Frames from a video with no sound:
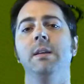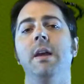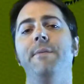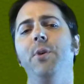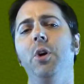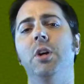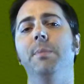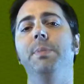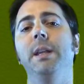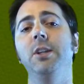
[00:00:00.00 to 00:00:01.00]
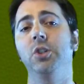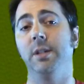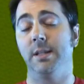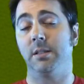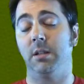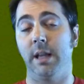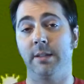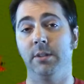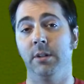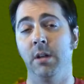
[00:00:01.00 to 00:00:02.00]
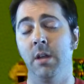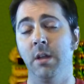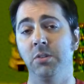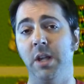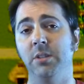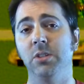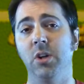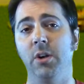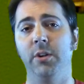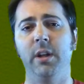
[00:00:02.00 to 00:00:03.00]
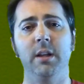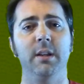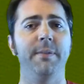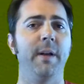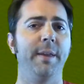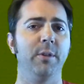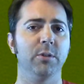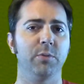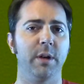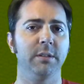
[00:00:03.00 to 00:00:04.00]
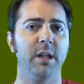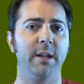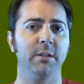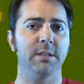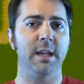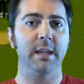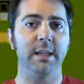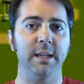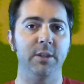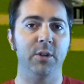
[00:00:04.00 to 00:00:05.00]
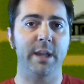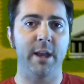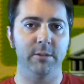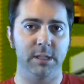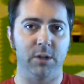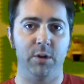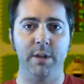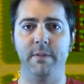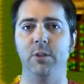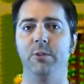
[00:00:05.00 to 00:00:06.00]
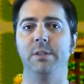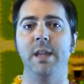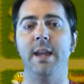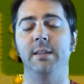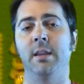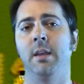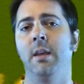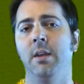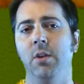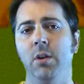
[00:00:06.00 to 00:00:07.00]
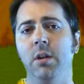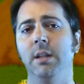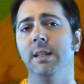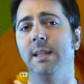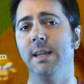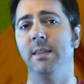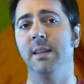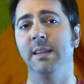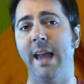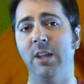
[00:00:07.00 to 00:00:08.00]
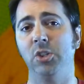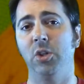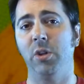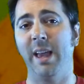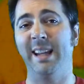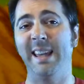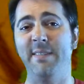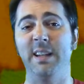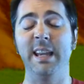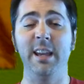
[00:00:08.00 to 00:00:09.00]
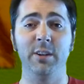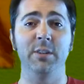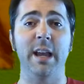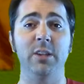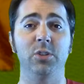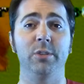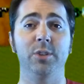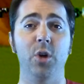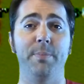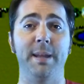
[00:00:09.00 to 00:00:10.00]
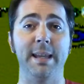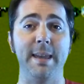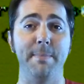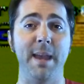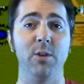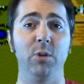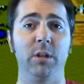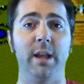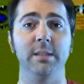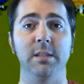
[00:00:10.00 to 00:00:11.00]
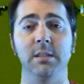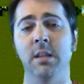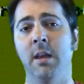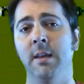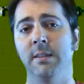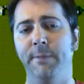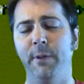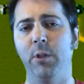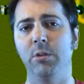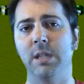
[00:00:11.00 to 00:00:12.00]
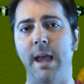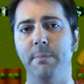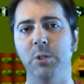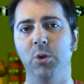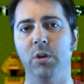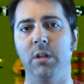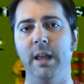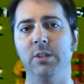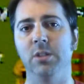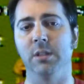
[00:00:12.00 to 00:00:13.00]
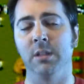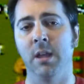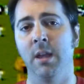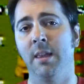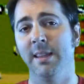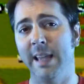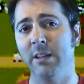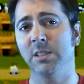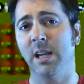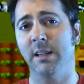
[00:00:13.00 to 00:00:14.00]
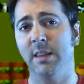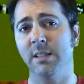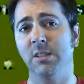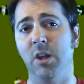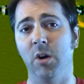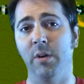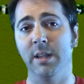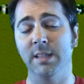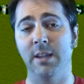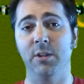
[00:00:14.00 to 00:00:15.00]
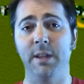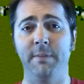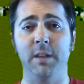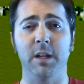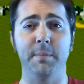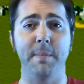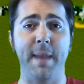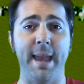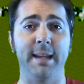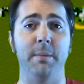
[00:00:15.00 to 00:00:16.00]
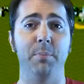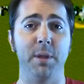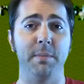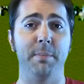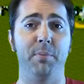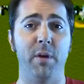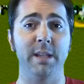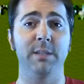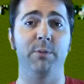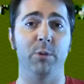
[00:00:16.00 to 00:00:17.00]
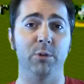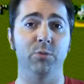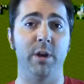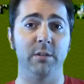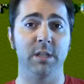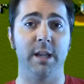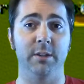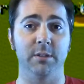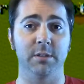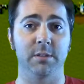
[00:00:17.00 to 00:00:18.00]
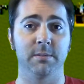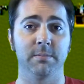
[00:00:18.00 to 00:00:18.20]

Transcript: If you're a completionist collector, chances are you're not going to find those rare titles that you need in your county or even your state. You're going to need the national and even international scope that eBay utilizes to fill those gaps in your collection. The downside of this, though, is that you're definitely going to be paying a premium price for those rare titles.